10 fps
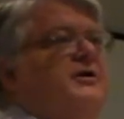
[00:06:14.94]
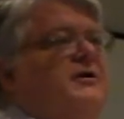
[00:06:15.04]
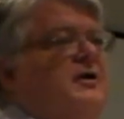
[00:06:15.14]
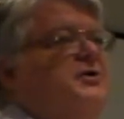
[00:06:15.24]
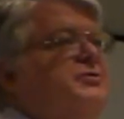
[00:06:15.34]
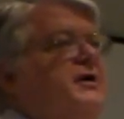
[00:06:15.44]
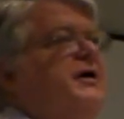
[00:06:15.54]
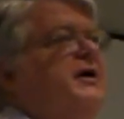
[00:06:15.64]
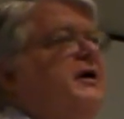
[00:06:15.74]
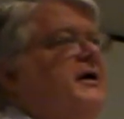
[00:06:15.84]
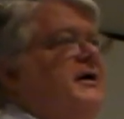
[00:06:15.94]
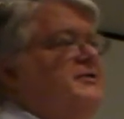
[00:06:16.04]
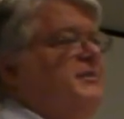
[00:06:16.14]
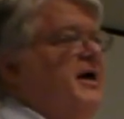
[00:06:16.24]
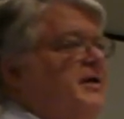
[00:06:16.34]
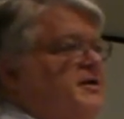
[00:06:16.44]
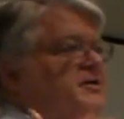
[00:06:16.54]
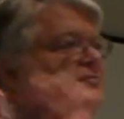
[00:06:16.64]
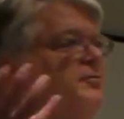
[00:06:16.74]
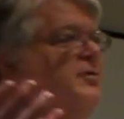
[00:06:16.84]
country as
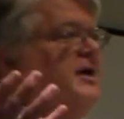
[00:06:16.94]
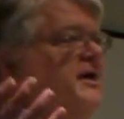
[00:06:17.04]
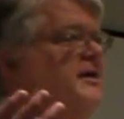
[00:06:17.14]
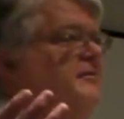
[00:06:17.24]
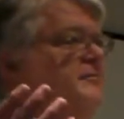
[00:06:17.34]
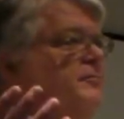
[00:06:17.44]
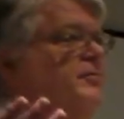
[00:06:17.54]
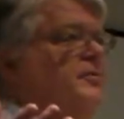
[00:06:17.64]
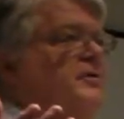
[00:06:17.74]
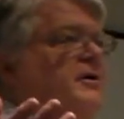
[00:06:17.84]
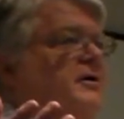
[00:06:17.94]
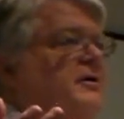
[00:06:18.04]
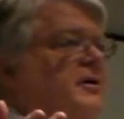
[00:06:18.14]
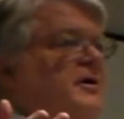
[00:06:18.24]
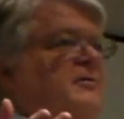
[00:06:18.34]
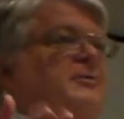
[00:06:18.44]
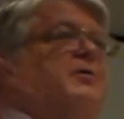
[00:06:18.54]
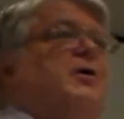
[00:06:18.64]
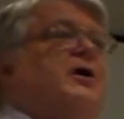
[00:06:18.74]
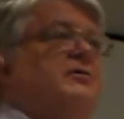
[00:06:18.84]
ballasts for lighting for
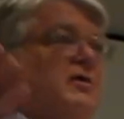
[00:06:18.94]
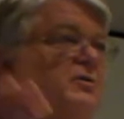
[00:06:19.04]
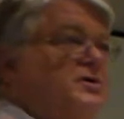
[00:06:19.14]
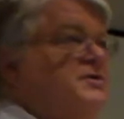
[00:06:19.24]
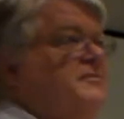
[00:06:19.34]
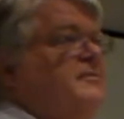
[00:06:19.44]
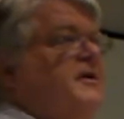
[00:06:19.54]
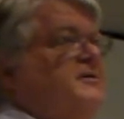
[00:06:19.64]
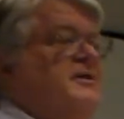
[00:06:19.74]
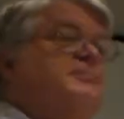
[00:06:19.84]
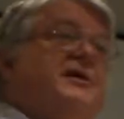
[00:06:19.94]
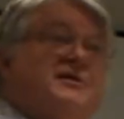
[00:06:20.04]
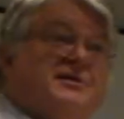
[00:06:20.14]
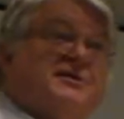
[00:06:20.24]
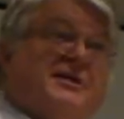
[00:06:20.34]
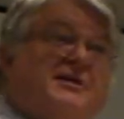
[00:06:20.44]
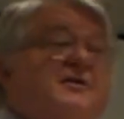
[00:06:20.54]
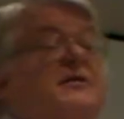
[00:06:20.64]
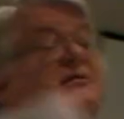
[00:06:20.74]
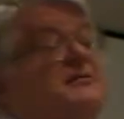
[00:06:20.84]
marijuana growers. Some places it's
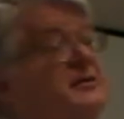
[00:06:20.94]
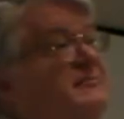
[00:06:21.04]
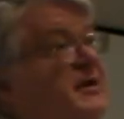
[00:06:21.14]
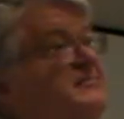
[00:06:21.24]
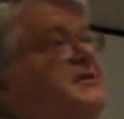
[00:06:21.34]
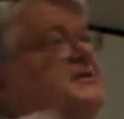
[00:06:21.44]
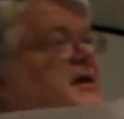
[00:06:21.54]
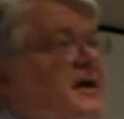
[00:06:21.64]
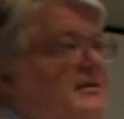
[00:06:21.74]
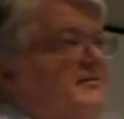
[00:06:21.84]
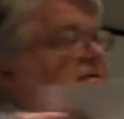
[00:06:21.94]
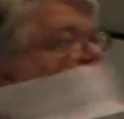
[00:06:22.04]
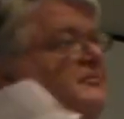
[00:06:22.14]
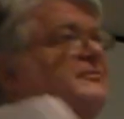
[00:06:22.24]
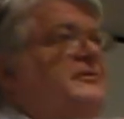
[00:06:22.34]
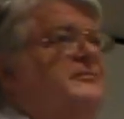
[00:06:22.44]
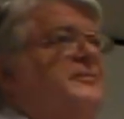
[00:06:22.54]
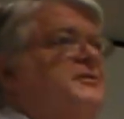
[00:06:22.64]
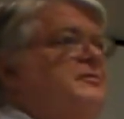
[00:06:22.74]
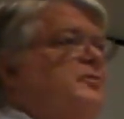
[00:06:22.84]
legal, sometimes it's not. It
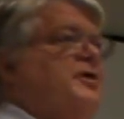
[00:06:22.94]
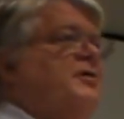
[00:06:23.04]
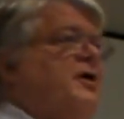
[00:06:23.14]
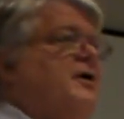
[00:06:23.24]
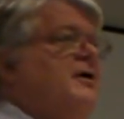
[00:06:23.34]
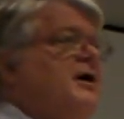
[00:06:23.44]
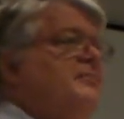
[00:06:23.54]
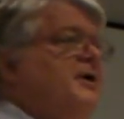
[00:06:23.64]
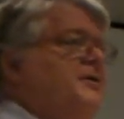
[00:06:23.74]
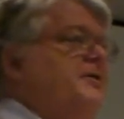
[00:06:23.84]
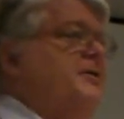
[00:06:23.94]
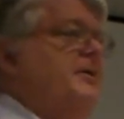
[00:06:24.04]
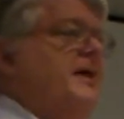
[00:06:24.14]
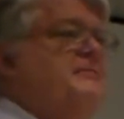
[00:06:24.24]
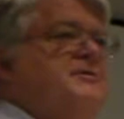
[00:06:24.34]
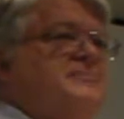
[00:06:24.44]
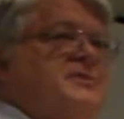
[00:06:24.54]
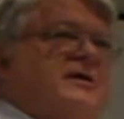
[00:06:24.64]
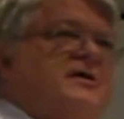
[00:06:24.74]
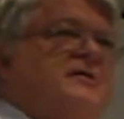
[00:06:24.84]
depends on where you are. But the lamps
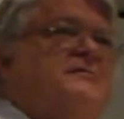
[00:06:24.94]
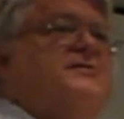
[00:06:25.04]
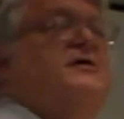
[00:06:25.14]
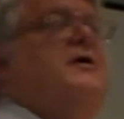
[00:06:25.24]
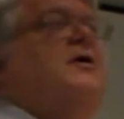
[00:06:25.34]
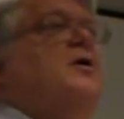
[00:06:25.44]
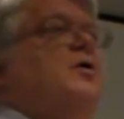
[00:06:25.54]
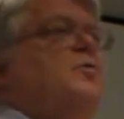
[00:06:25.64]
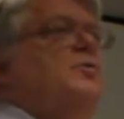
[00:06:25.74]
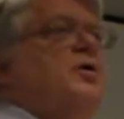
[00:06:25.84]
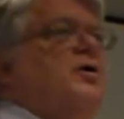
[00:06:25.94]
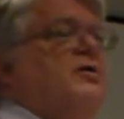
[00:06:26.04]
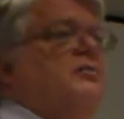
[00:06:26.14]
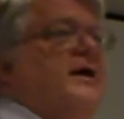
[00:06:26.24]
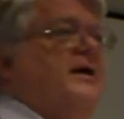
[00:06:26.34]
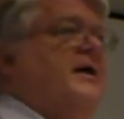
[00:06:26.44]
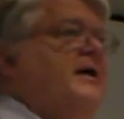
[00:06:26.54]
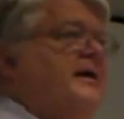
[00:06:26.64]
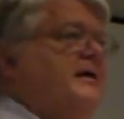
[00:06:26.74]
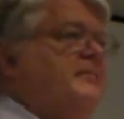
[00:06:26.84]
themselves were
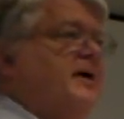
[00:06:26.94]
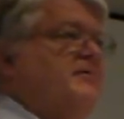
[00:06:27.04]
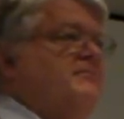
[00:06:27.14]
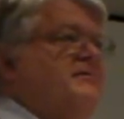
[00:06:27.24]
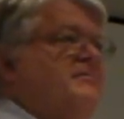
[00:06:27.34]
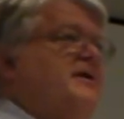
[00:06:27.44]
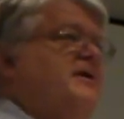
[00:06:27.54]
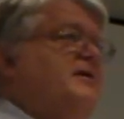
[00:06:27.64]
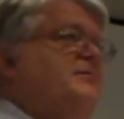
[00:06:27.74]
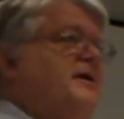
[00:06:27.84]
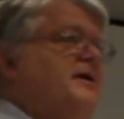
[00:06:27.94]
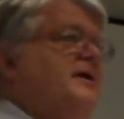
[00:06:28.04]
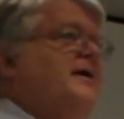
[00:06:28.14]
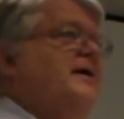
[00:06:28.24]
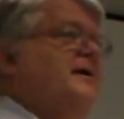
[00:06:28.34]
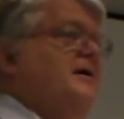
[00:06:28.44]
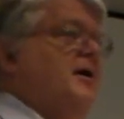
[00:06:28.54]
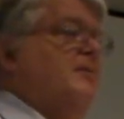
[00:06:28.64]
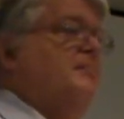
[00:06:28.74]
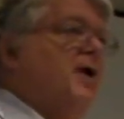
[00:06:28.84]
radiating at about 50 dB
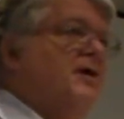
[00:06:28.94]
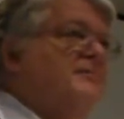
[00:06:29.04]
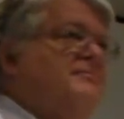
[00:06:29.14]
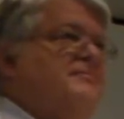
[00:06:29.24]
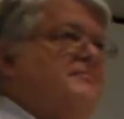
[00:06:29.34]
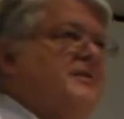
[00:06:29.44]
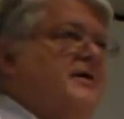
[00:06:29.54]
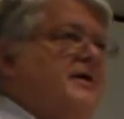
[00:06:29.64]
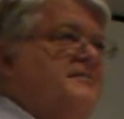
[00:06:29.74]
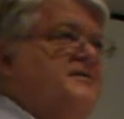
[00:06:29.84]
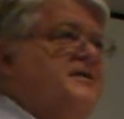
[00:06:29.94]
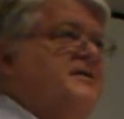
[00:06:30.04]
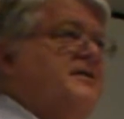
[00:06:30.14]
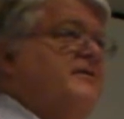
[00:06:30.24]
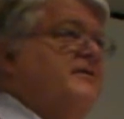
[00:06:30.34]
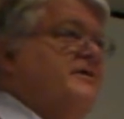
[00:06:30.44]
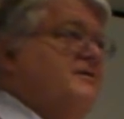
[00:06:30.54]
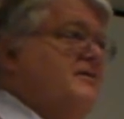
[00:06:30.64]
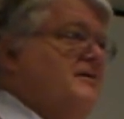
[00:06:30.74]
above the FCC limits.